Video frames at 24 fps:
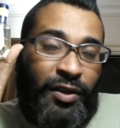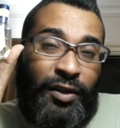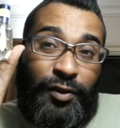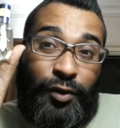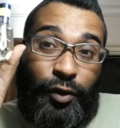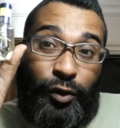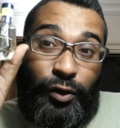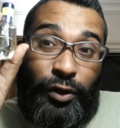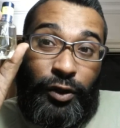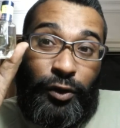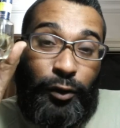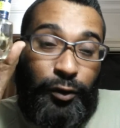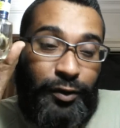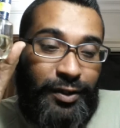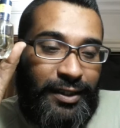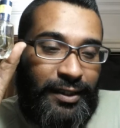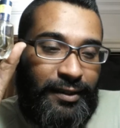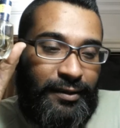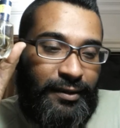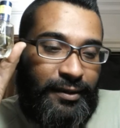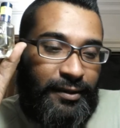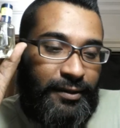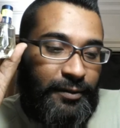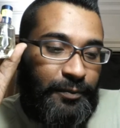So the notes
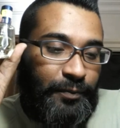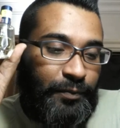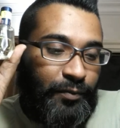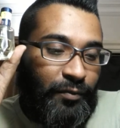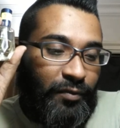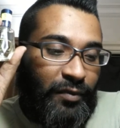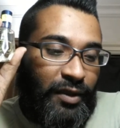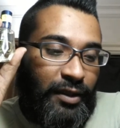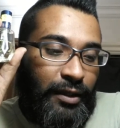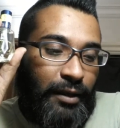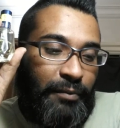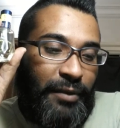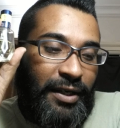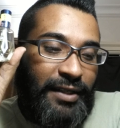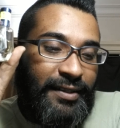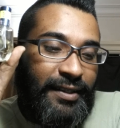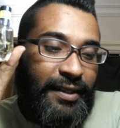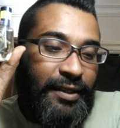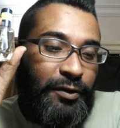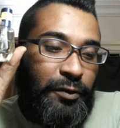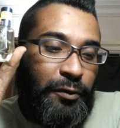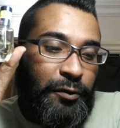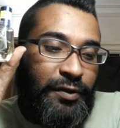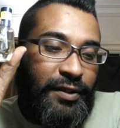in this. The
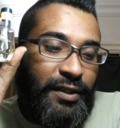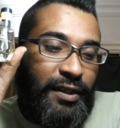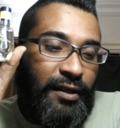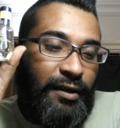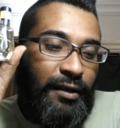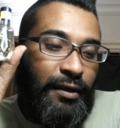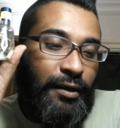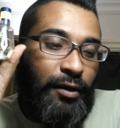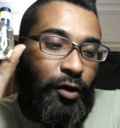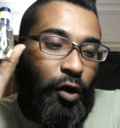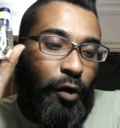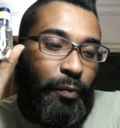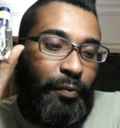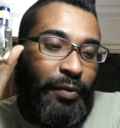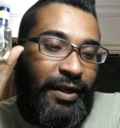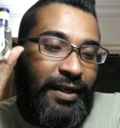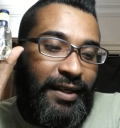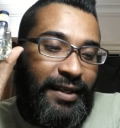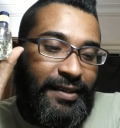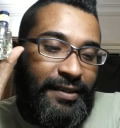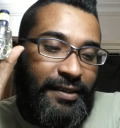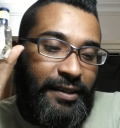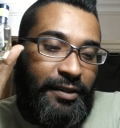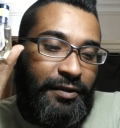basic notes are
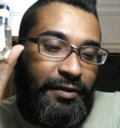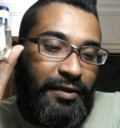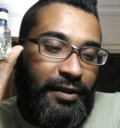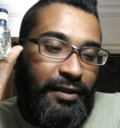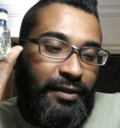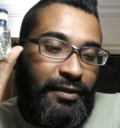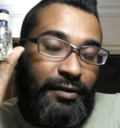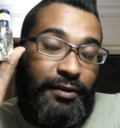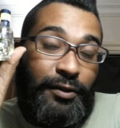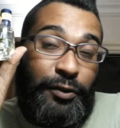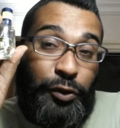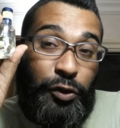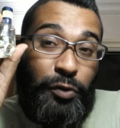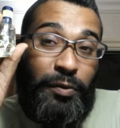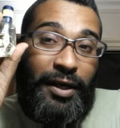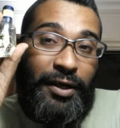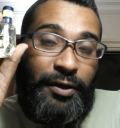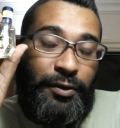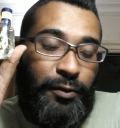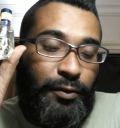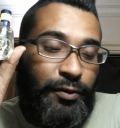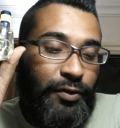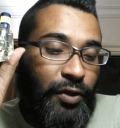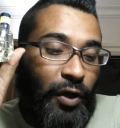opening citrus, to
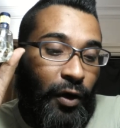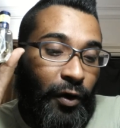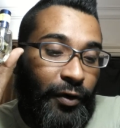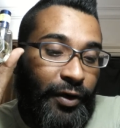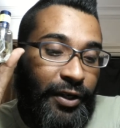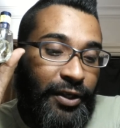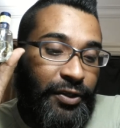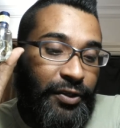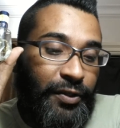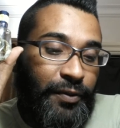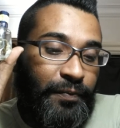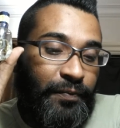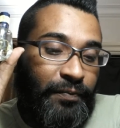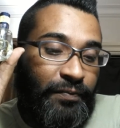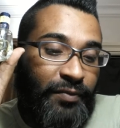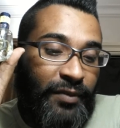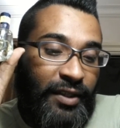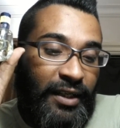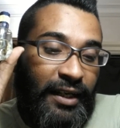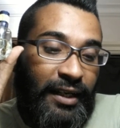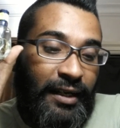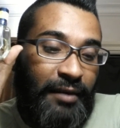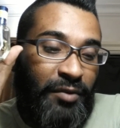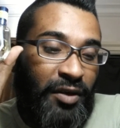my nose, orange,
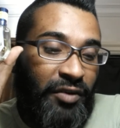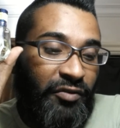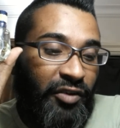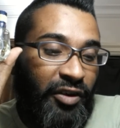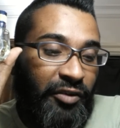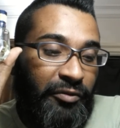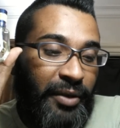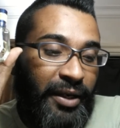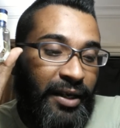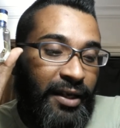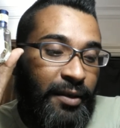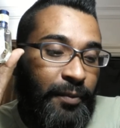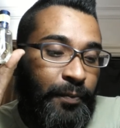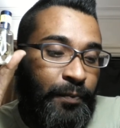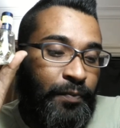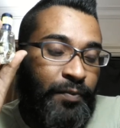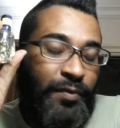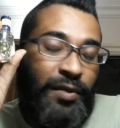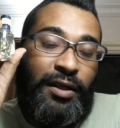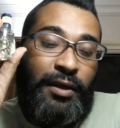lemon verbena,